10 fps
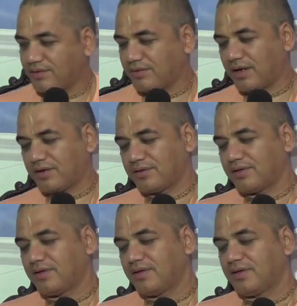starts.
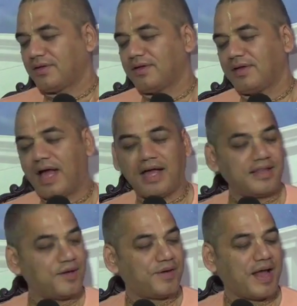And
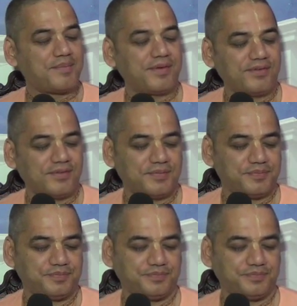then what happens?